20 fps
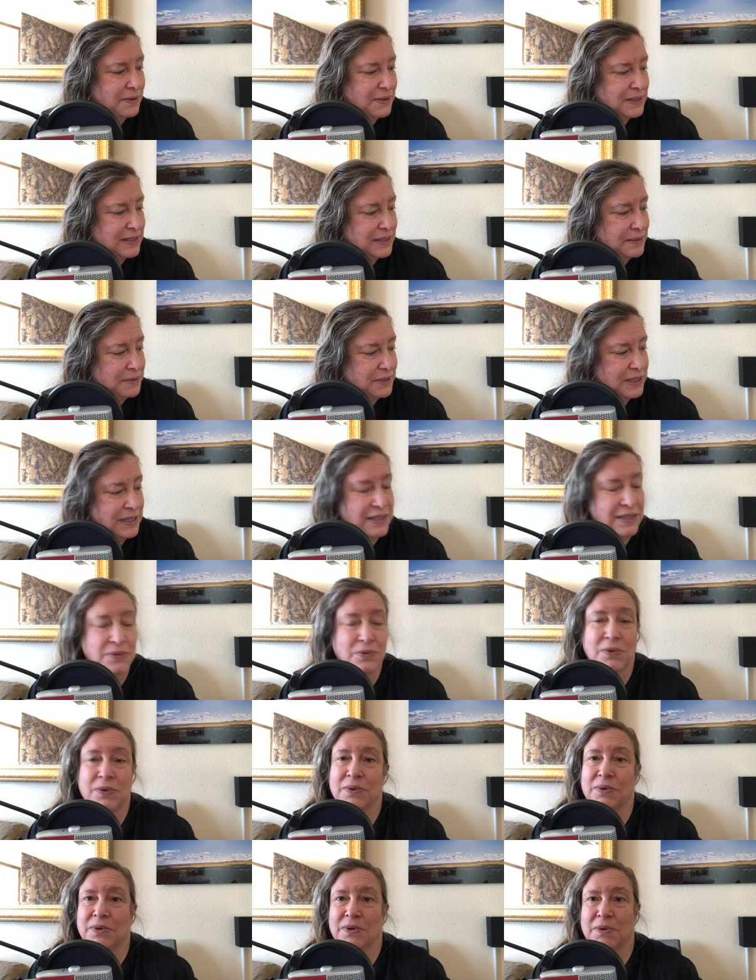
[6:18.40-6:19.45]
some of these
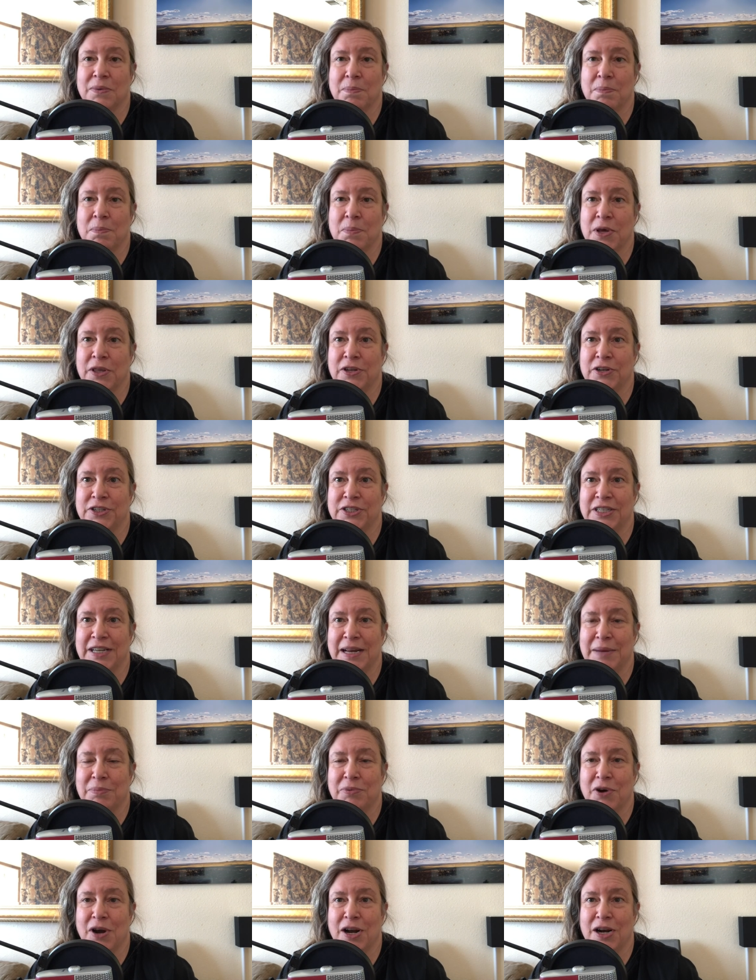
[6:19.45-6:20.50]
Mother's Day
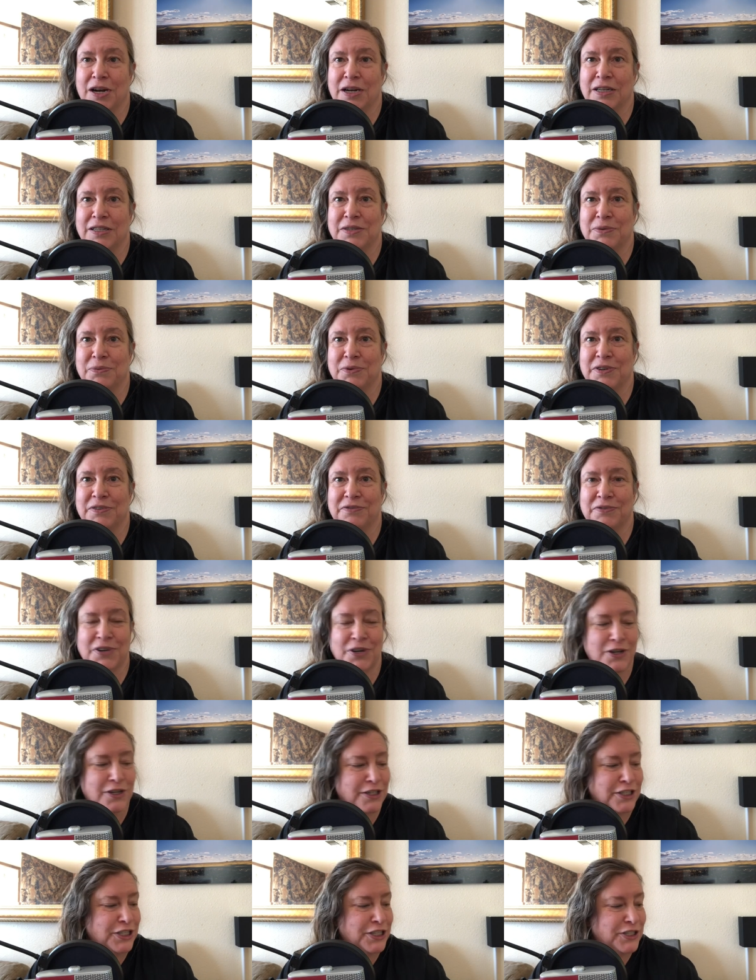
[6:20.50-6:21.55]
products
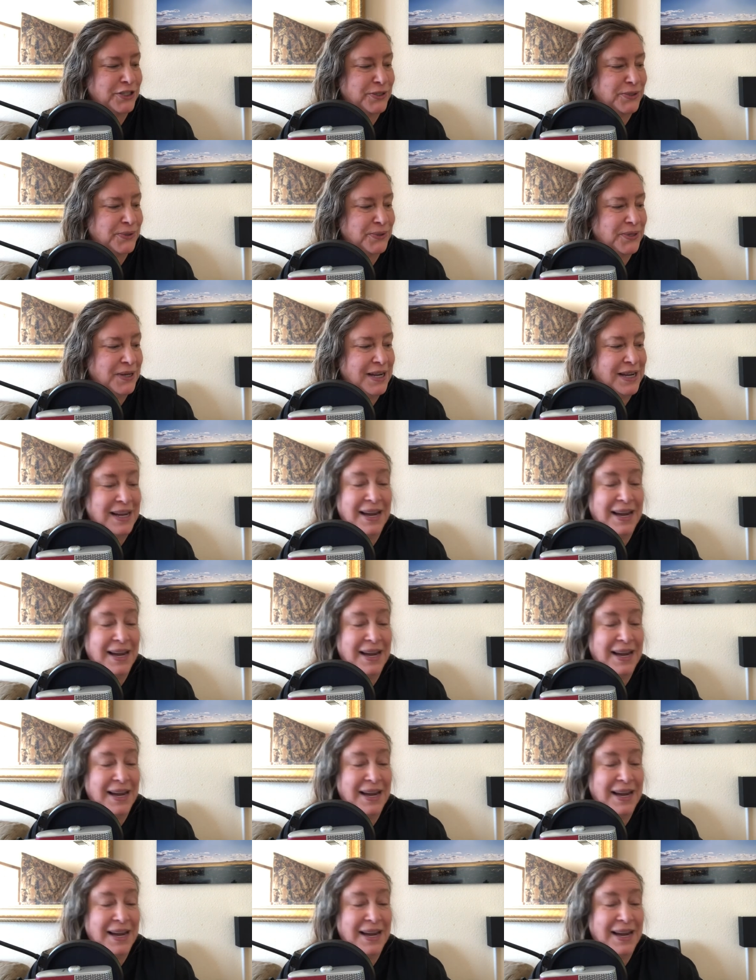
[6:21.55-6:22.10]
refer to